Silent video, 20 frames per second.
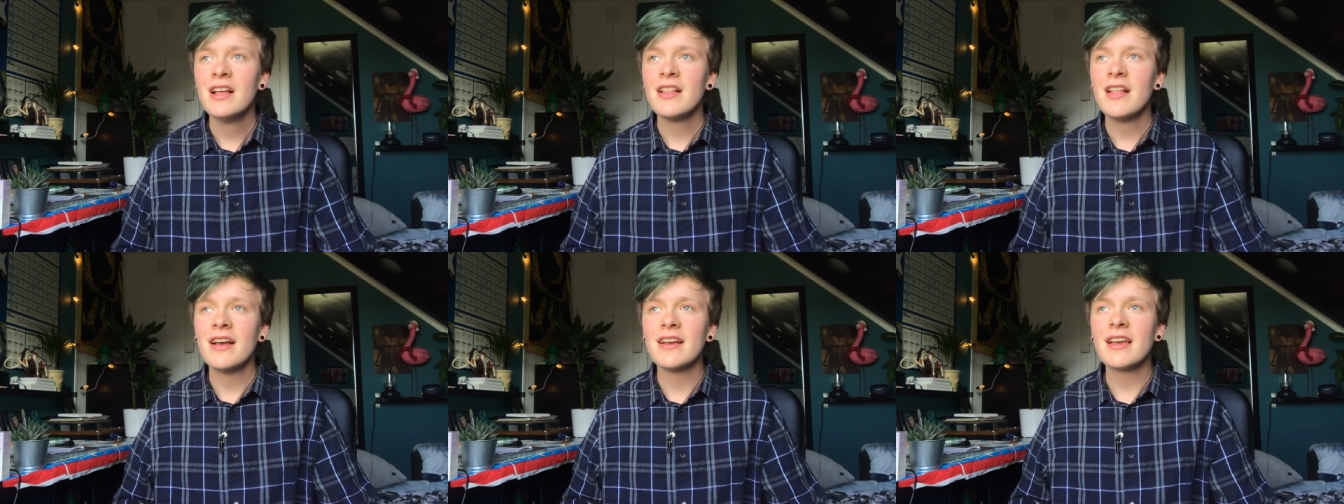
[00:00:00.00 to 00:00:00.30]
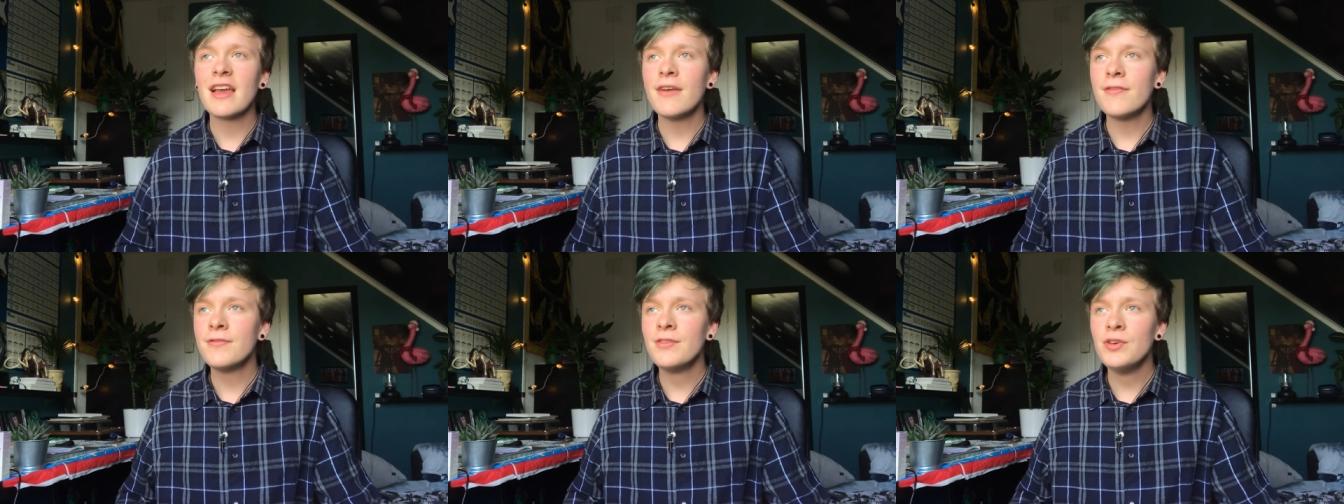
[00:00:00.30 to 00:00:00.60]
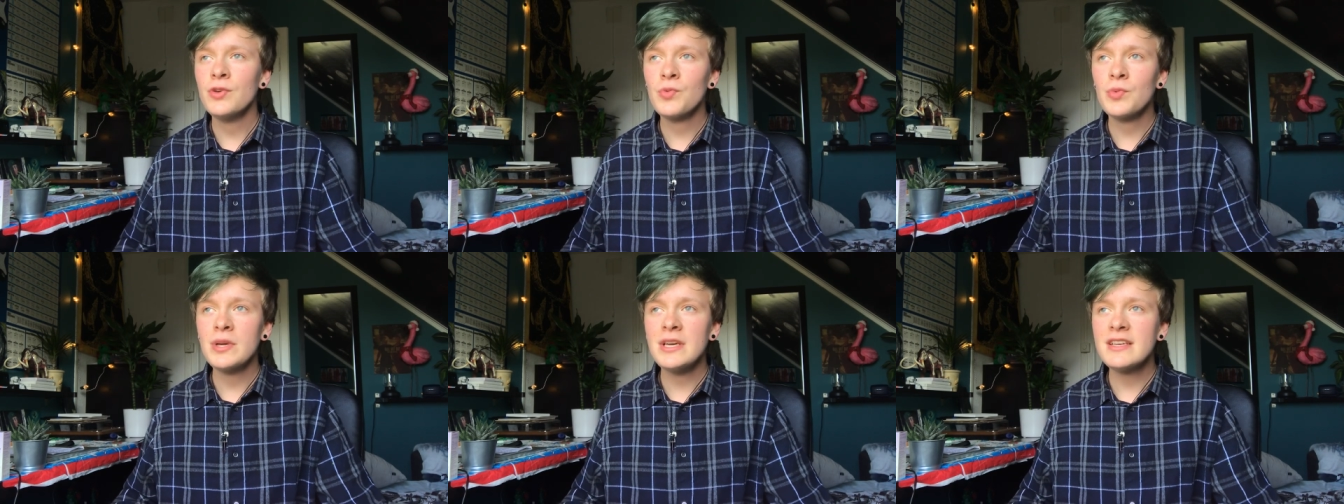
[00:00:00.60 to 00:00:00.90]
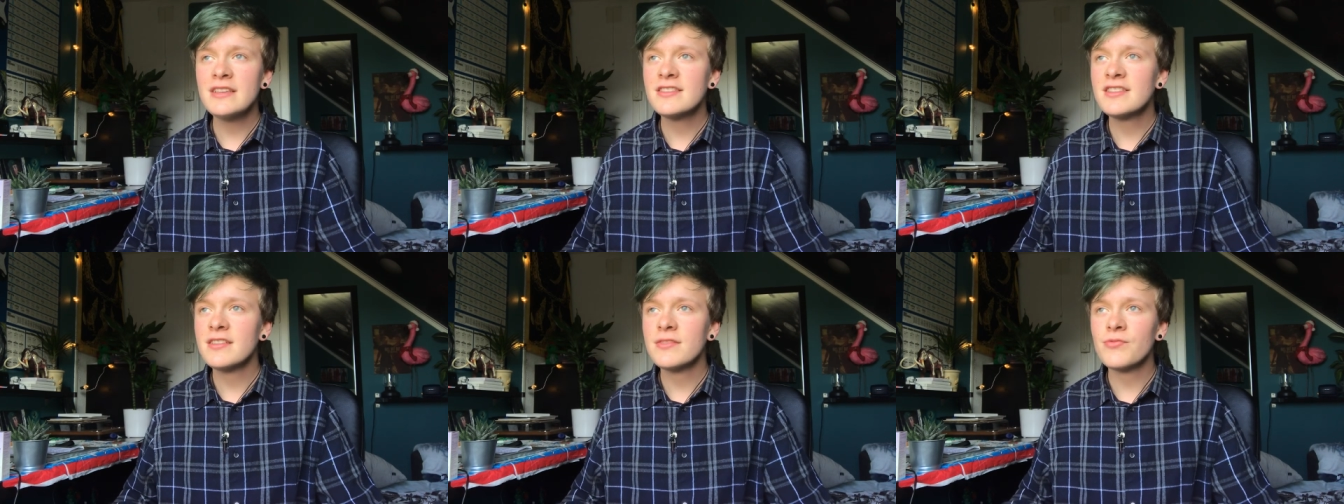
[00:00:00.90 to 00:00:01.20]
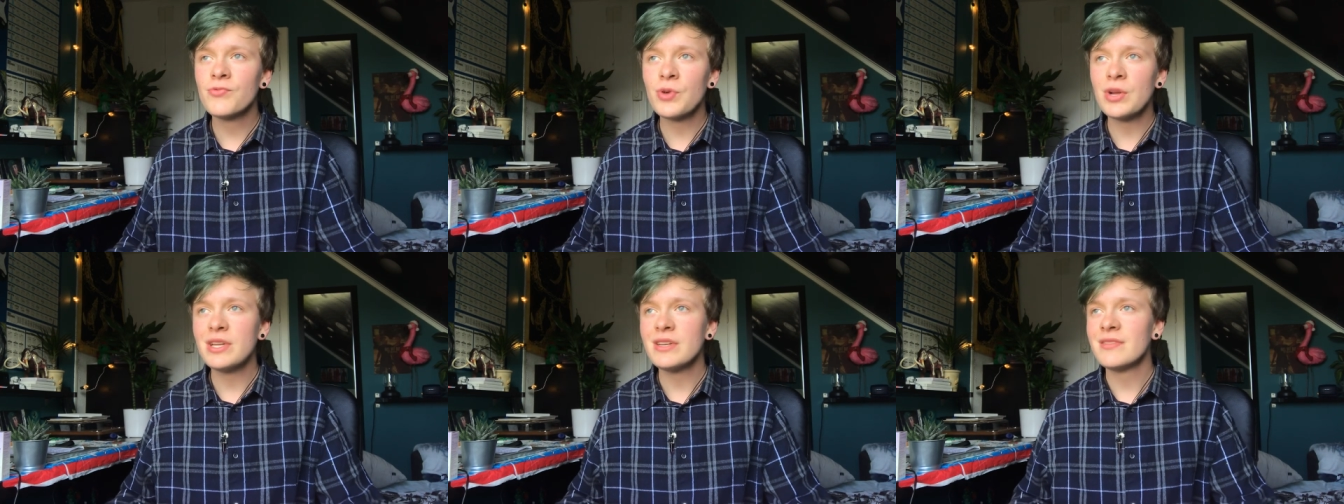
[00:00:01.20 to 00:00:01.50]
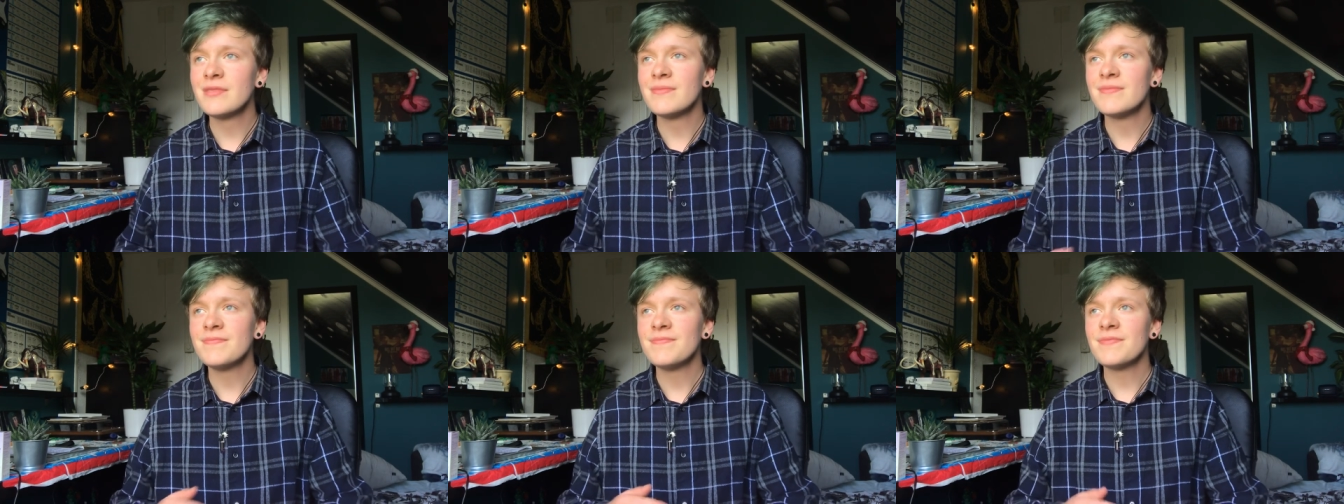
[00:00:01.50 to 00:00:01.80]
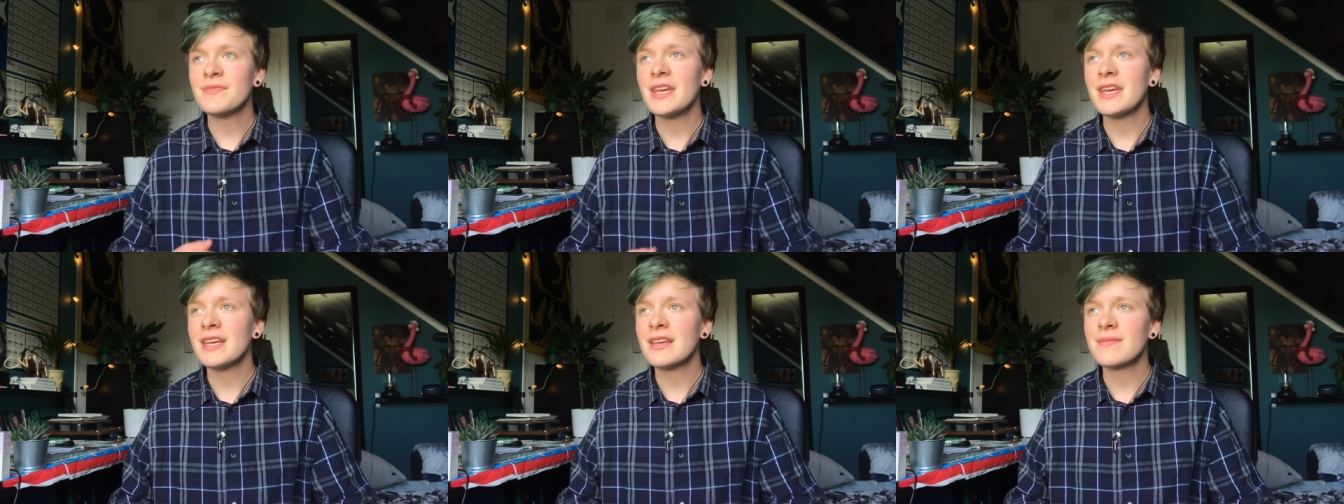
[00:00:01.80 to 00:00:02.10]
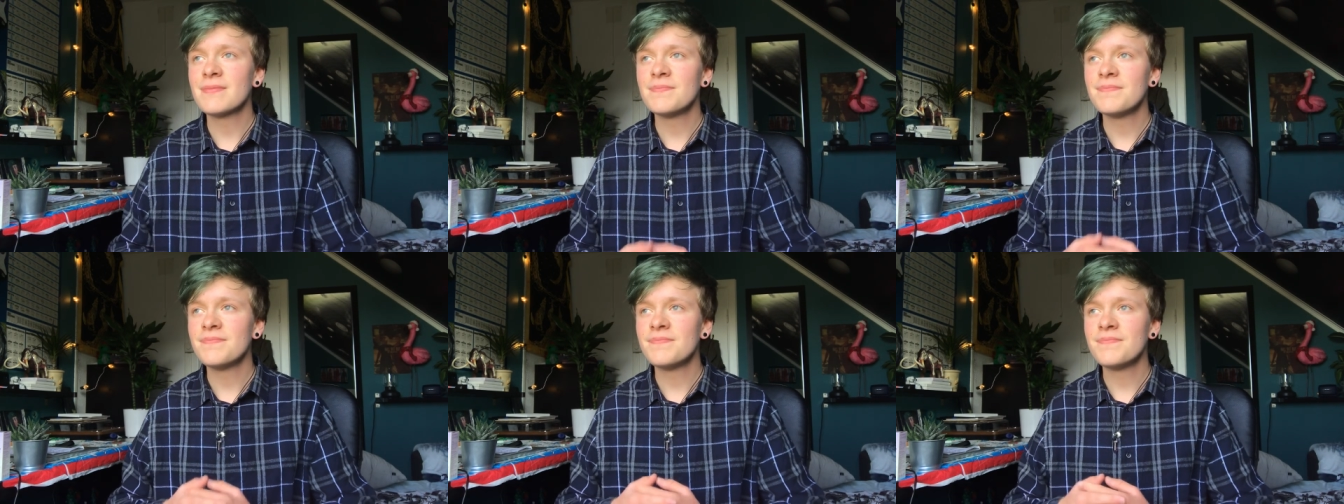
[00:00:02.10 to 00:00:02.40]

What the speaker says: like a few weeks they've written like